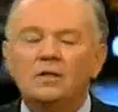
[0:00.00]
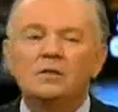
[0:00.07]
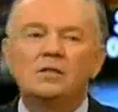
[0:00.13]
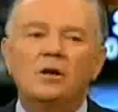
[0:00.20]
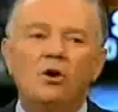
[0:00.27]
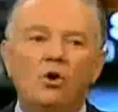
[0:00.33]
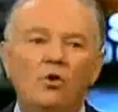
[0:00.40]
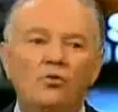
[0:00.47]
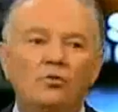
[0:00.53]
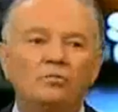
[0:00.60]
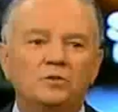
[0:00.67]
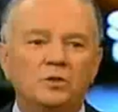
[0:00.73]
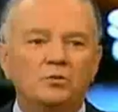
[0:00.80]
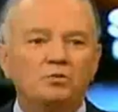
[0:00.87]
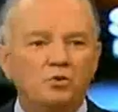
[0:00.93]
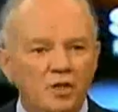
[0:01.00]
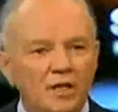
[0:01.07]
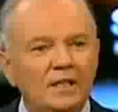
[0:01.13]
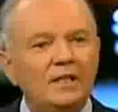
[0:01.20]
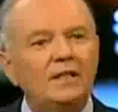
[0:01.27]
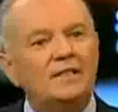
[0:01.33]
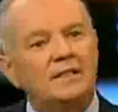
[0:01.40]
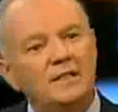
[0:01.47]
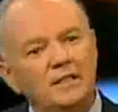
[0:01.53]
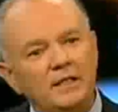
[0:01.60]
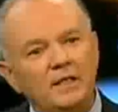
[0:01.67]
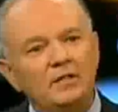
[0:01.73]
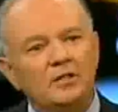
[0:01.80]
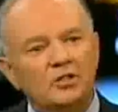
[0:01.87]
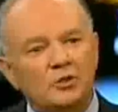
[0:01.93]
So to really see
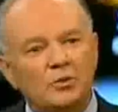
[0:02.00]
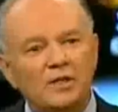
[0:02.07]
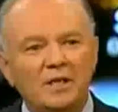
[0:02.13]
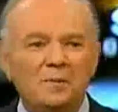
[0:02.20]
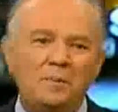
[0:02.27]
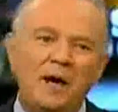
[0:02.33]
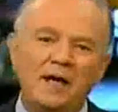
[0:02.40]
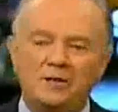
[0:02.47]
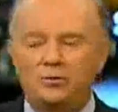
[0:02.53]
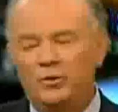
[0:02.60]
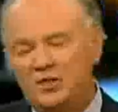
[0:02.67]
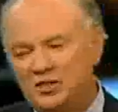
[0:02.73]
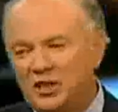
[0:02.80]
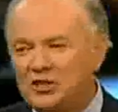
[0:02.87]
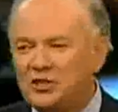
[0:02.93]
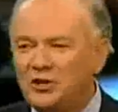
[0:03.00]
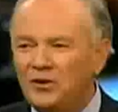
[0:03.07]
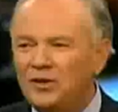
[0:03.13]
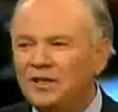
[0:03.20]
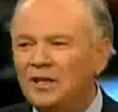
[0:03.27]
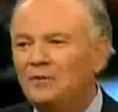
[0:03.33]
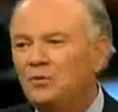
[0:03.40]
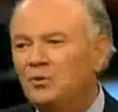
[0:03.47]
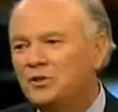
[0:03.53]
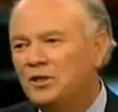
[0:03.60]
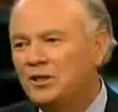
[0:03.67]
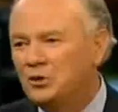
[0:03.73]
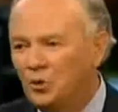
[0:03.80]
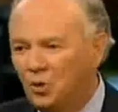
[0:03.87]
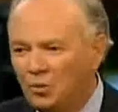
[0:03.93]
the industry get back to recessionary levels
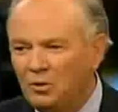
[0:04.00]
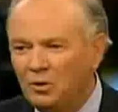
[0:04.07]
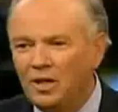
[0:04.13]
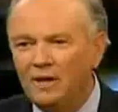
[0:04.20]
and at normal